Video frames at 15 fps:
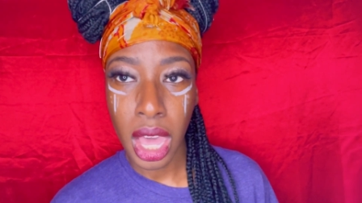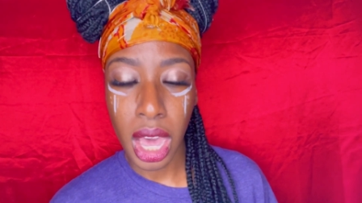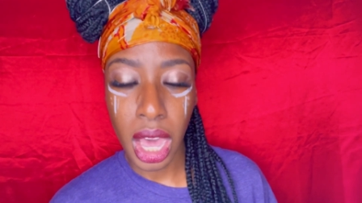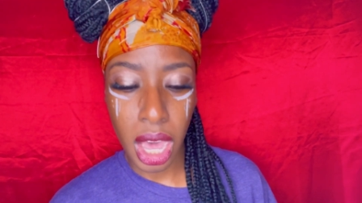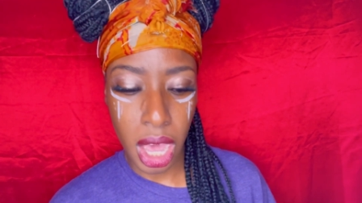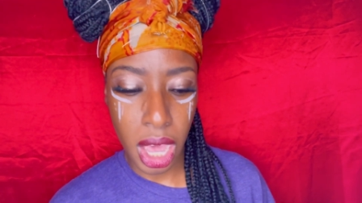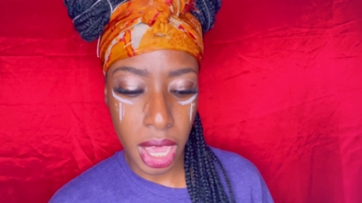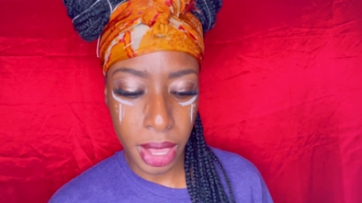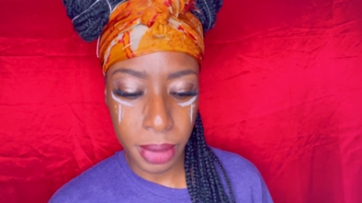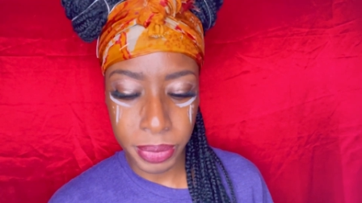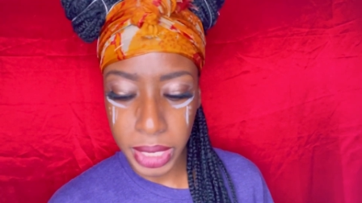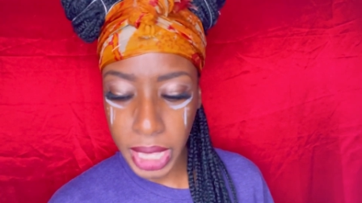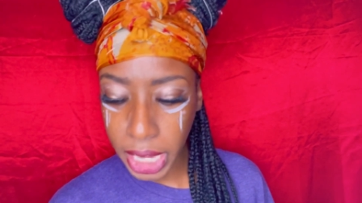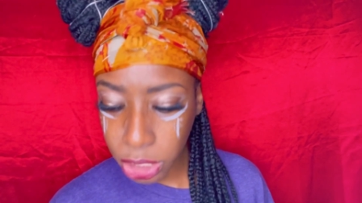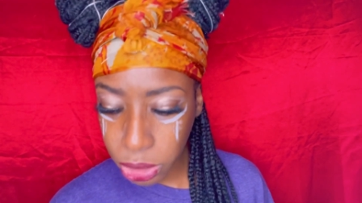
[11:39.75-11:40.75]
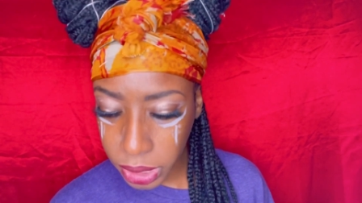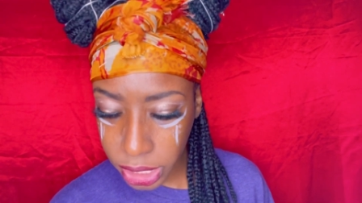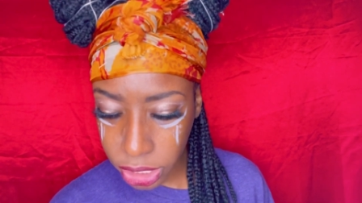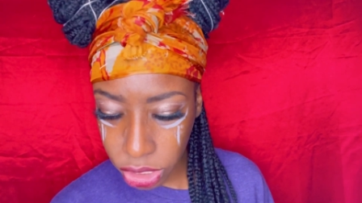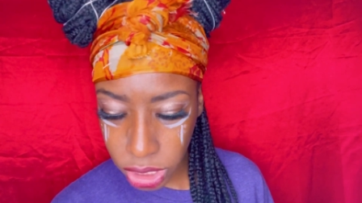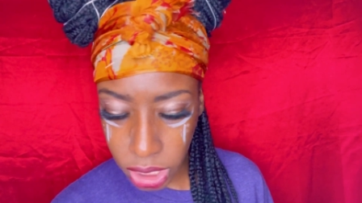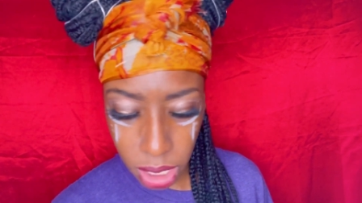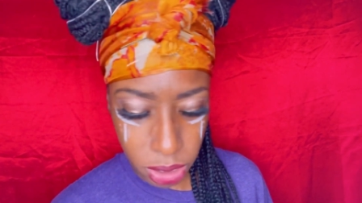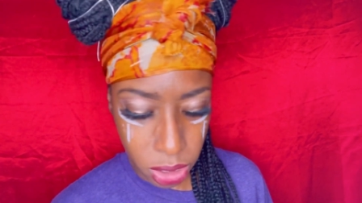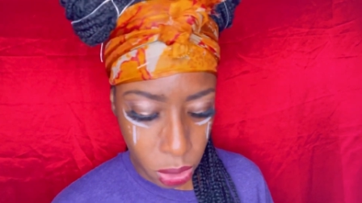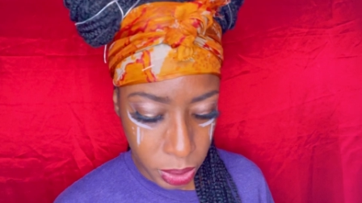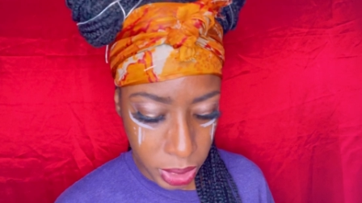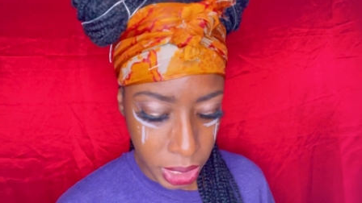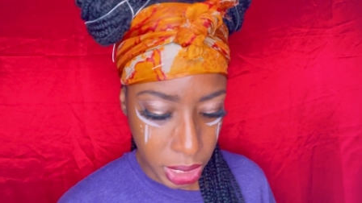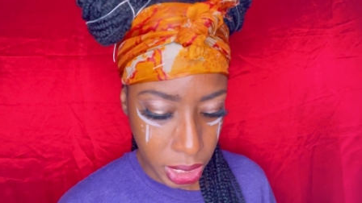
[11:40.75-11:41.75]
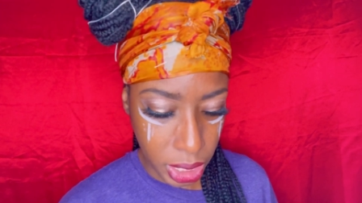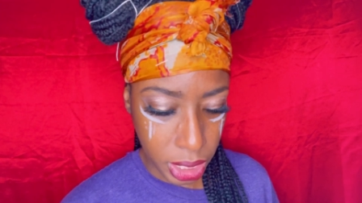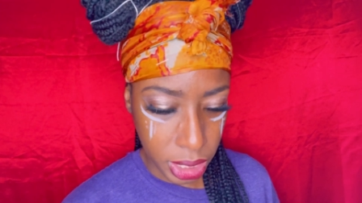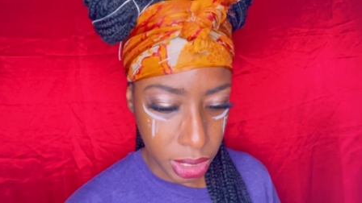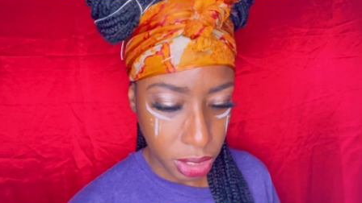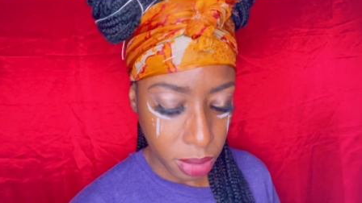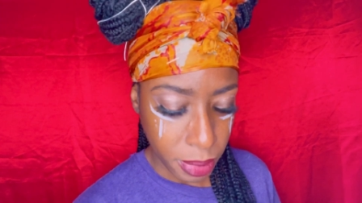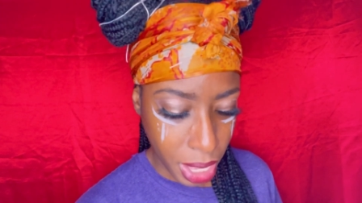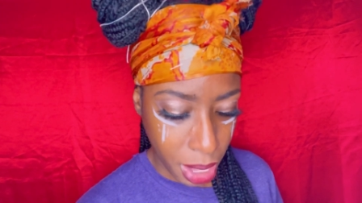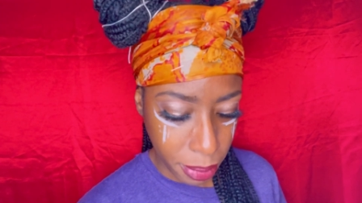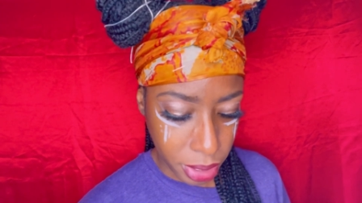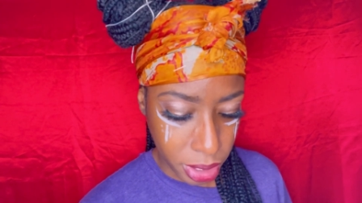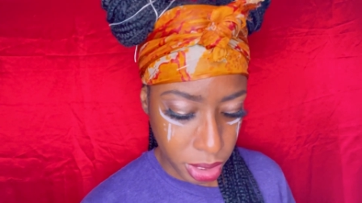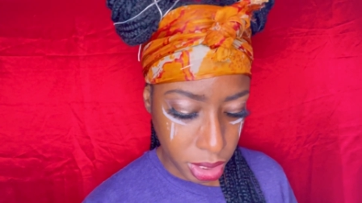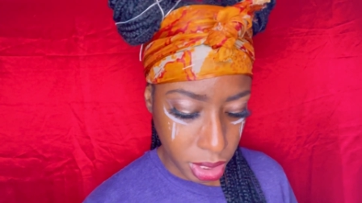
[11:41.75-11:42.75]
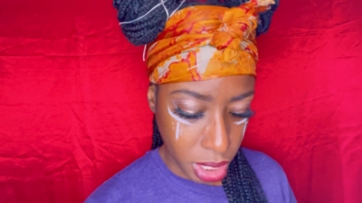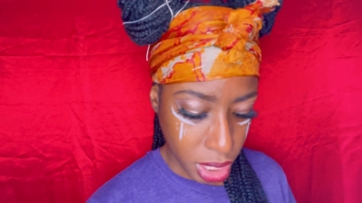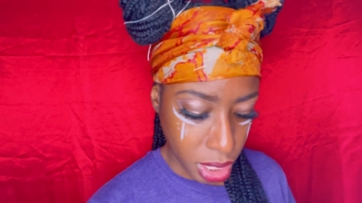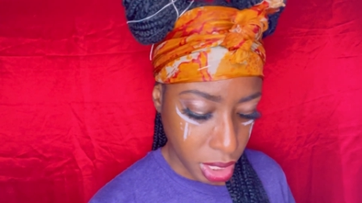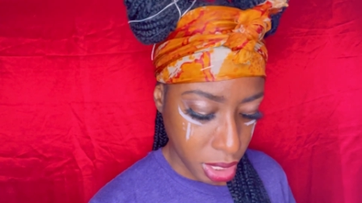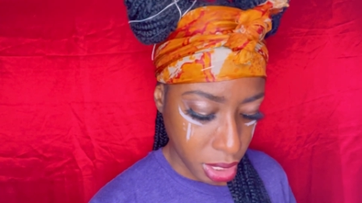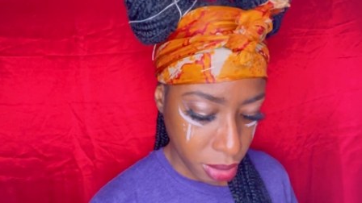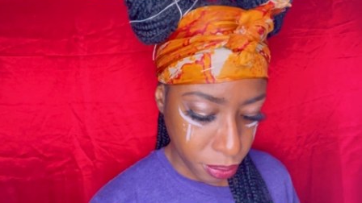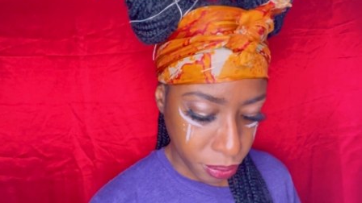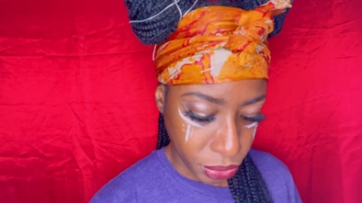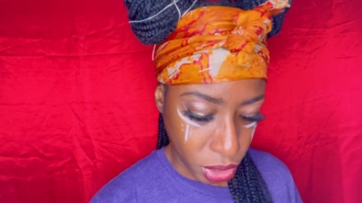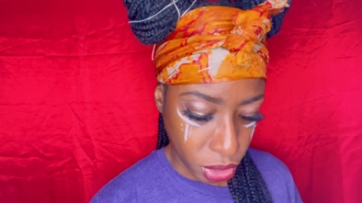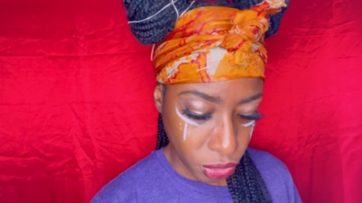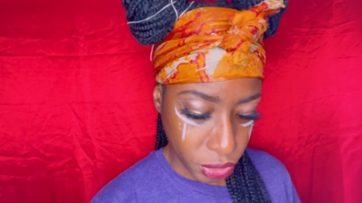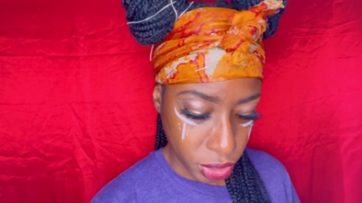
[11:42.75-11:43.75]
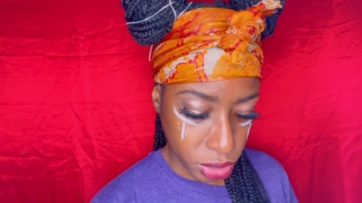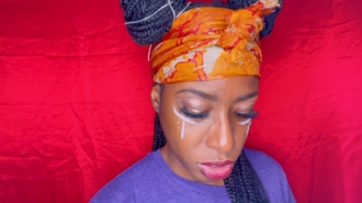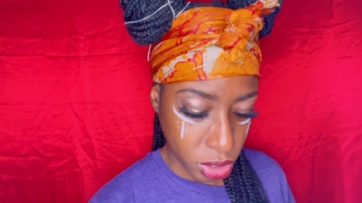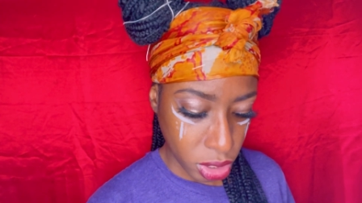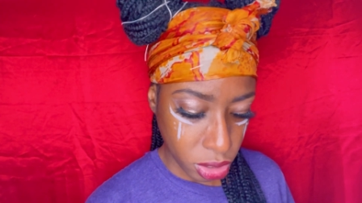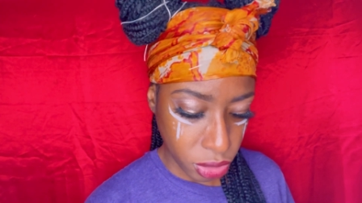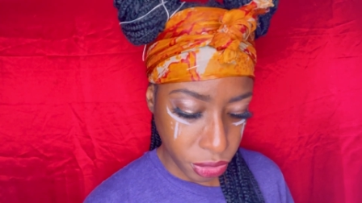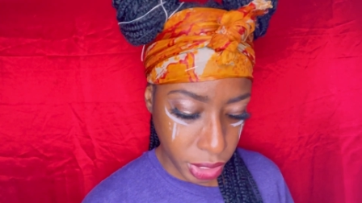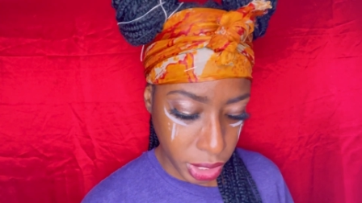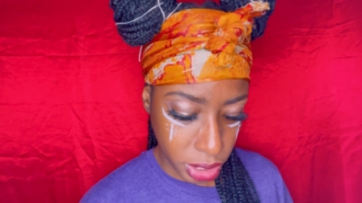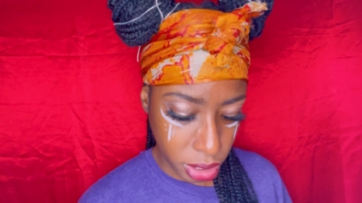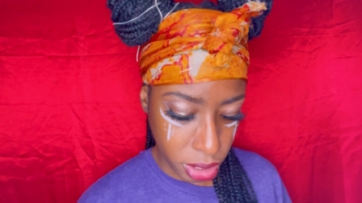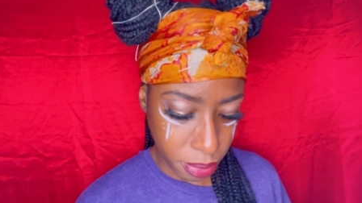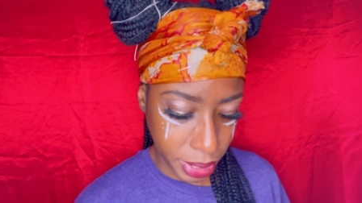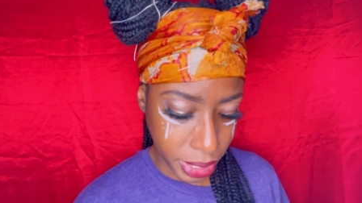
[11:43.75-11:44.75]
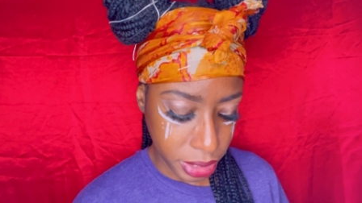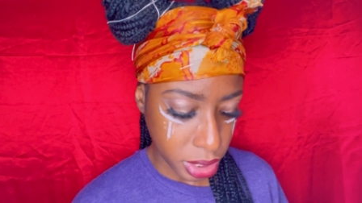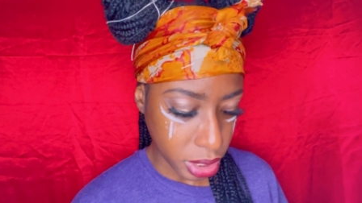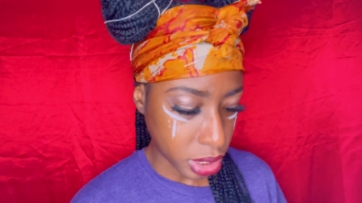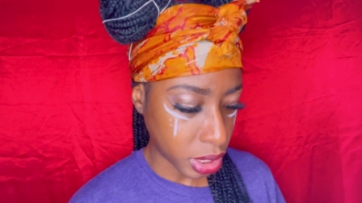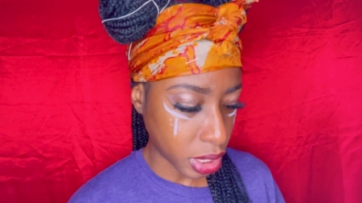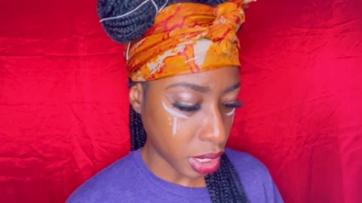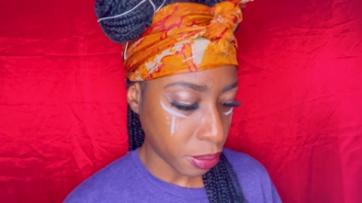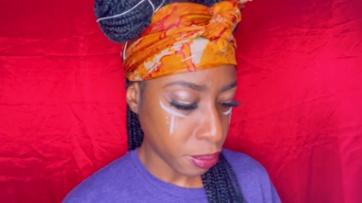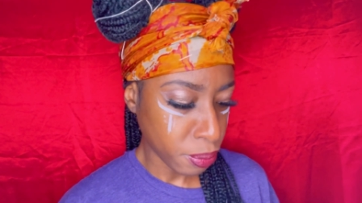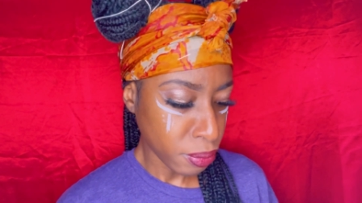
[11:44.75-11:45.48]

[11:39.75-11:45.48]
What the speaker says: Next relationship, Quinn and Lil Mama, her first girlfriend, basically.